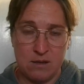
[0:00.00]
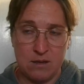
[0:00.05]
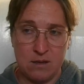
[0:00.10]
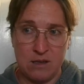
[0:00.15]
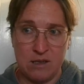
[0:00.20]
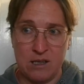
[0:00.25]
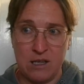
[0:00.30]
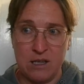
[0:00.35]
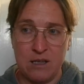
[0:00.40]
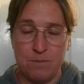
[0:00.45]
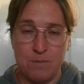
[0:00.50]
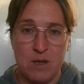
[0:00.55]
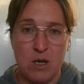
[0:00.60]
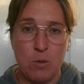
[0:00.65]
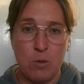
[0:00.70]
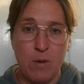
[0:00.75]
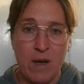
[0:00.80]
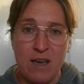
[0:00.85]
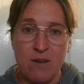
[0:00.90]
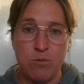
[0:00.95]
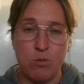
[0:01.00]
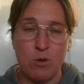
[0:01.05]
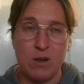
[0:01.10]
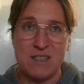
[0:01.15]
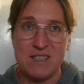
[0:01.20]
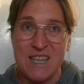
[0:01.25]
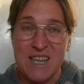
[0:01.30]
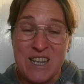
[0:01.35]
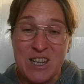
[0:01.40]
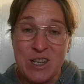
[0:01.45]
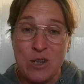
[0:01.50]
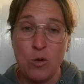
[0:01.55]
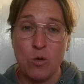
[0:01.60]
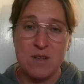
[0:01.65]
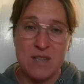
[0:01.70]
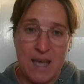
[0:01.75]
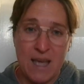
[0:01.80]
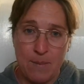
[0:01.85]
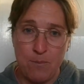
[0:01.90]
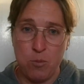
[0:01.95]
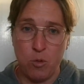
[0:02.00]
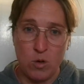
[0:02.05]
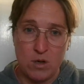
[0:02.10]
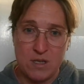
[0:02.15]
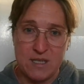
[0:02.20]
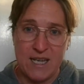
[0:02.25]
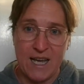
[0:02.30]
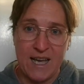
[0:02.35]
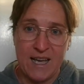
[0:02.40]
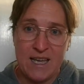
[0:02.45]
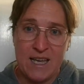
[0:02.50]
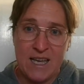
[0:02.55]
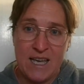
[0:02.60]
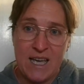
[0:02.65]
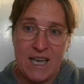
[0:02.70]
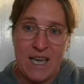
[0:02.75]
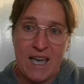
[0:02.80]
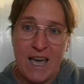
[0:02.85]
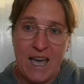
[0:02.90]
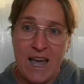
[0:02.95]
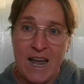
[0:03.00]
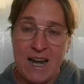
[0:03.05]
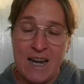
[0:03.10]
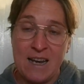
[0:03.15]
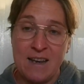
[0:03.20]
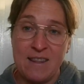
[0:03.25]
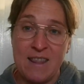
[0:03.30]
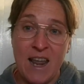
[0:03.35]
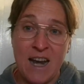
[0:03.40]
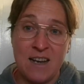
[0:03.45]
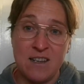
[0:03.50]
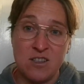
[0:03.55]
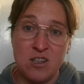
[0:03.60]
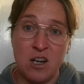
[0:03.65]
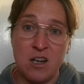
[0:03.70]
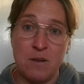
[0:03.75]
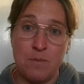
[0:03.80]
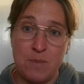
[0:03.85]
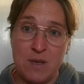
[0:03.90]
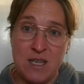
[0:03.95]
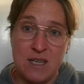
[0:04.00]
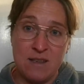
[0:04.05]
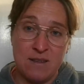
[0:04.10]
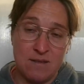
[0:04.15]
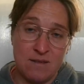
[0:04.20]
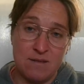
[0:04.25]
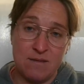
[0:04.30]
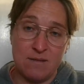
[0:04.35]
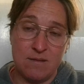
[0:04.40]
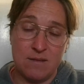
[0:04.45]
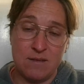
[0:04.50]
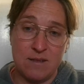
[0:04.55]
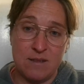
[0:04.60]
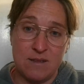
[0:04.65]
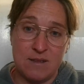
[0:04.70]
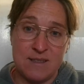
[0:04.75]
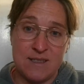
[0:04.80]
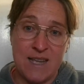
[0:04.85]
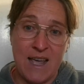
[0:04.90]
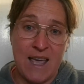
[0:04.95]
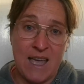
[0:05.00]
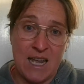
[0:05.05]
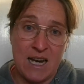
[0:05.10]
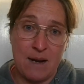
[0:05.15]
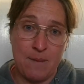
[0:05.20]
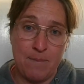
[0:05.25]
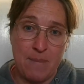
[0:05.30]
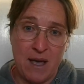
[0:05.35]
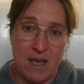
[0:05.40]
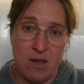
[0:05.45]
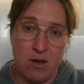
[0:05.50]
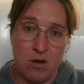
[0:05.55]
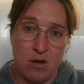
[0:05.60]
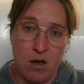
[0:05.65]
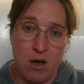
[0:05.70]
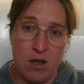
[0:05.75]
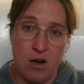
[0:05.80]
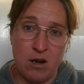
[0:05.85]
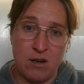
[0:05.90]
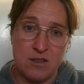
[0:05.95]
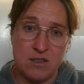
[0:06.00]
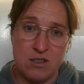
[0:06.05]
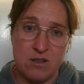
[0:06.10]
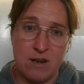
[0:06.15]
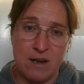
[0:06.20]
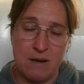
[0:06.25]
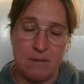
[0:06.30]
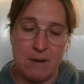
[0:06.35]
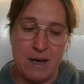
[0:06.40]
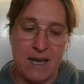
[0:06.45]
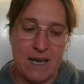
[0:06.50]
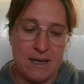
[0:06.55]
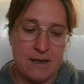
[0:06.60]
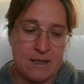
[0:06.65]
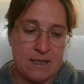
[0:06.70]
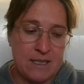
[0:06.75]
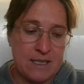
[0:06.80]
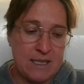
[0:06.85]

be aware of what's in your tap water, and that is going to be taken up by your colon straight away.